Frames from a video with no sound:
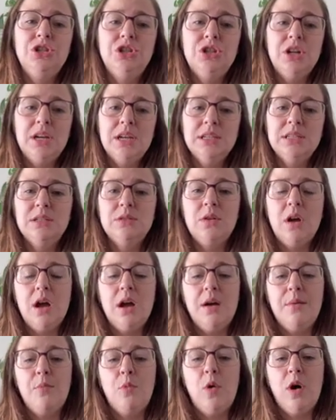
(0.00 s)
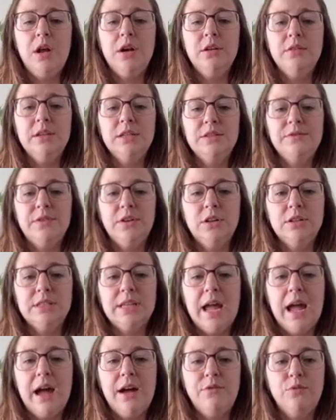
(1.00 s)
water this first
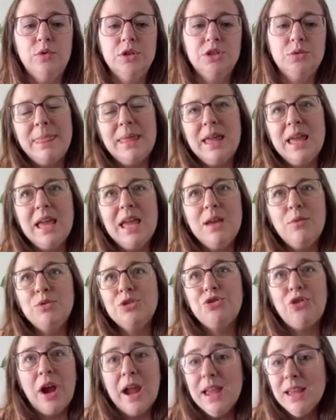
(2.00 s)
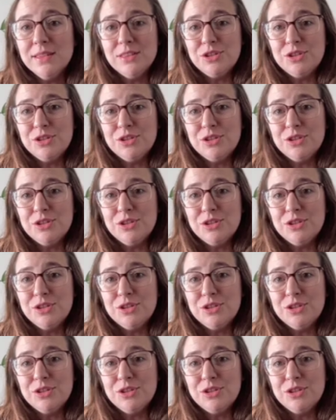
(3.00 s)
half, which it was great.